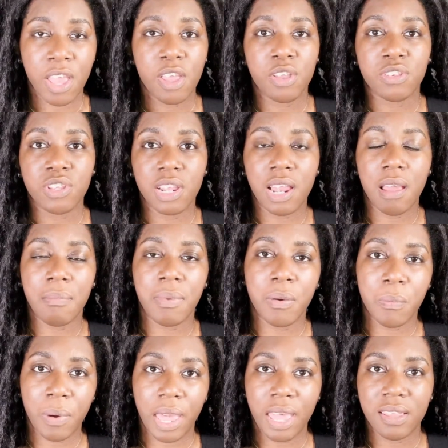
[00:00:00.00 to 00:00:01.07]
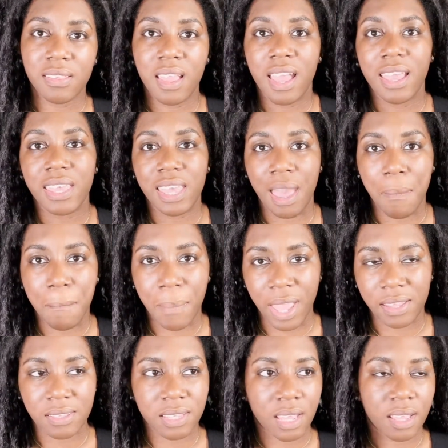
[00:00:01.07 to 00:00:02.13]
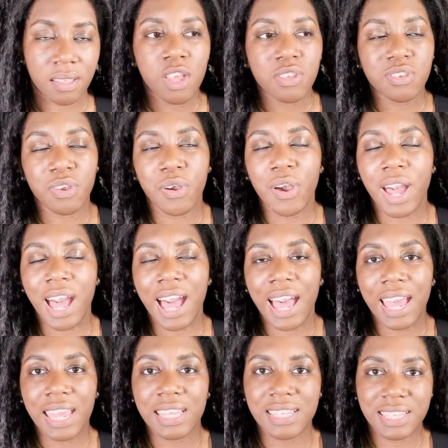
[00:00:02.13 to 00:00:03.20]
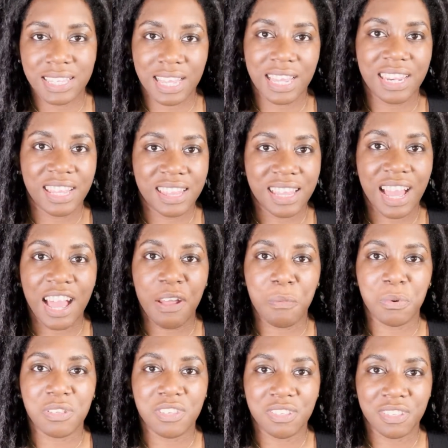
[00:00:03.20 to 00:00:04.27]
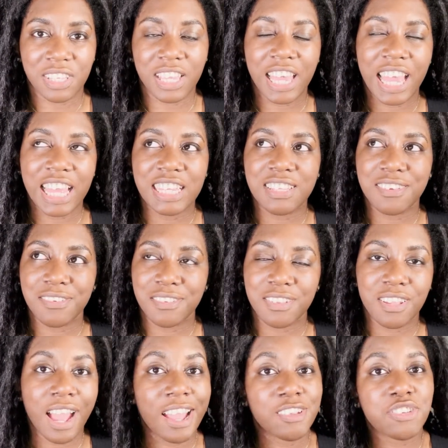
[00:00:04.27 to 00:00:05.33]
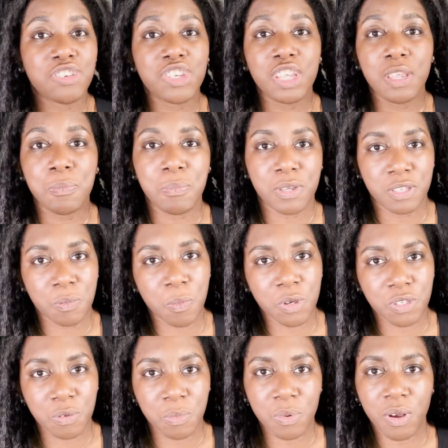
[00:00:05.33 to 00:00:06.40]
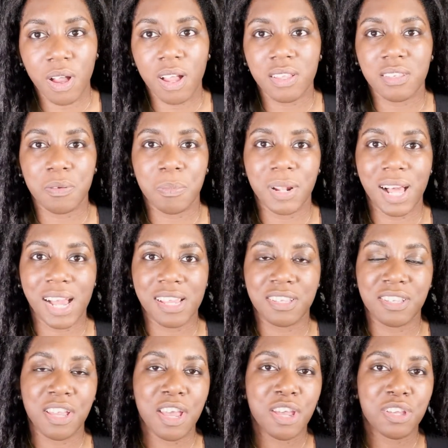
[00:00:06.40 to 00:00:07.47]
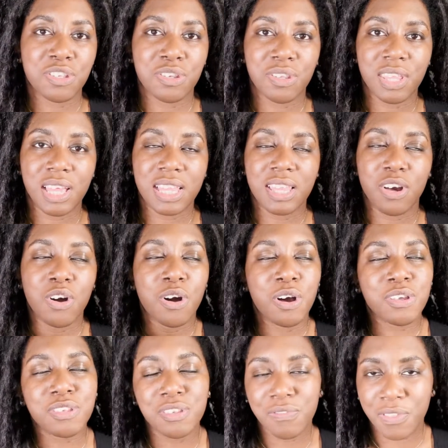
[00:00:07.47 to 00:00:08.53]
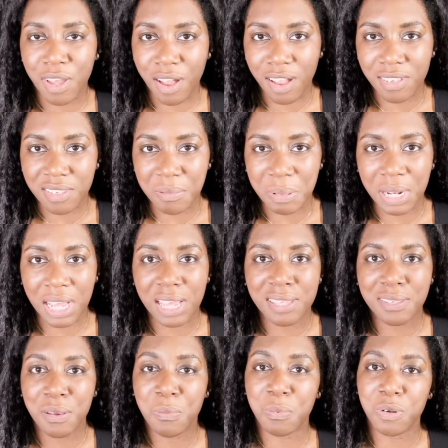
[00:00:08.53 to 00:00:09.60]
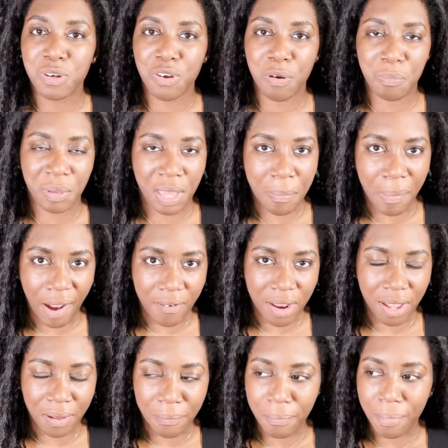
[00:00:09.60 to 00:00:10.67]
So let me wait, get better. So I decided that I wanted to get as cheap as possible art supplies so that the cost of the art supplies would not be a barrier.